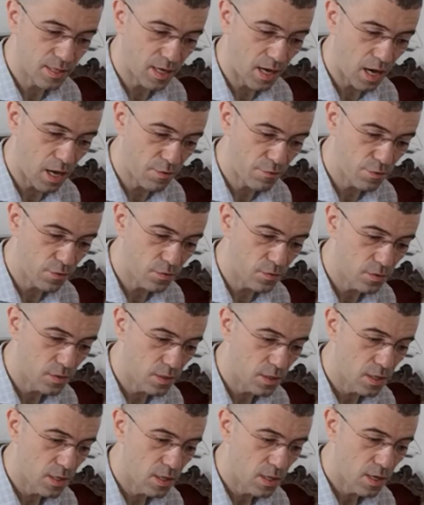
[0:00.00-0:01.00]
Hifu,
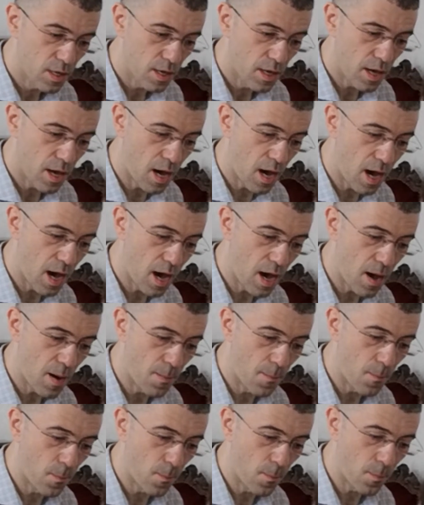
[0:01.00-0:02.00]

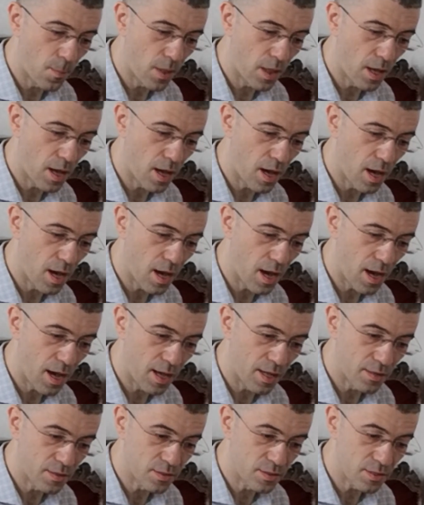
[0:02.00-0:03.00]
and
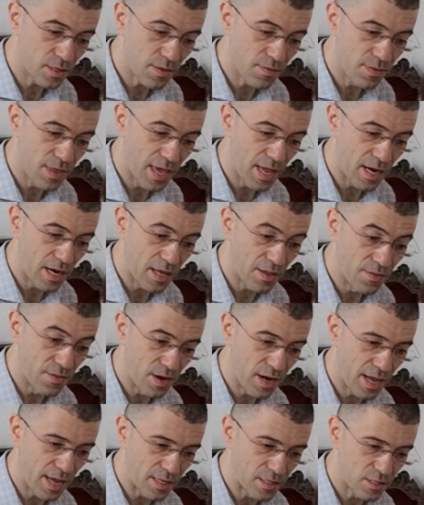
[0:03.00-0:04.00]
then the
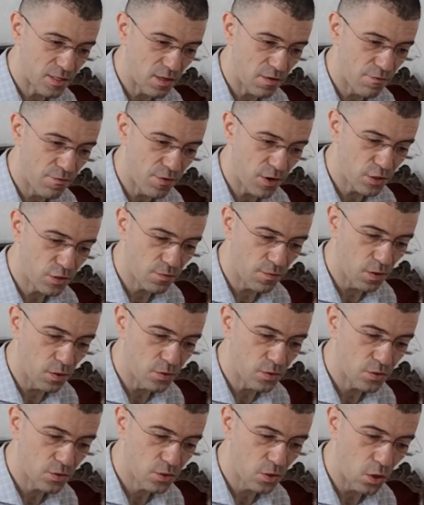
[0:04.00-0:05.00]
rest. First of all,
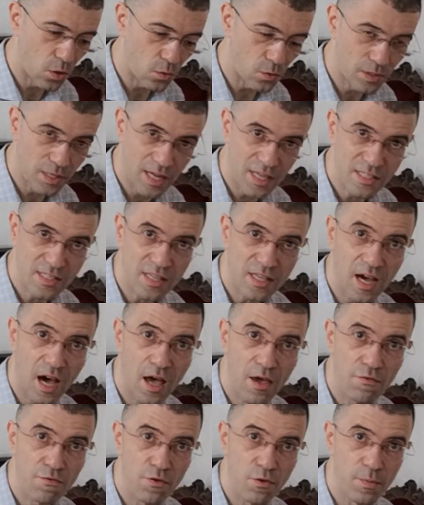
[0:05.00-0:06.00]
it's called classic
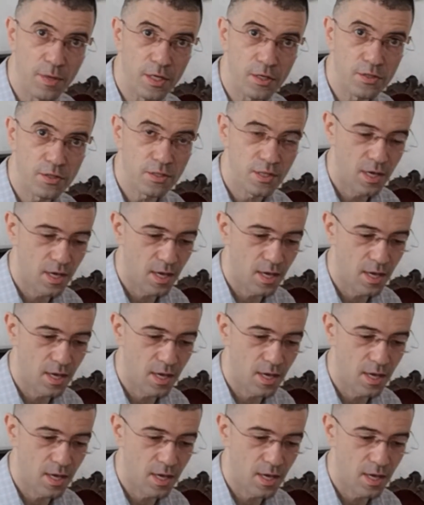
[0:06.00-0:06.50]
Hifu because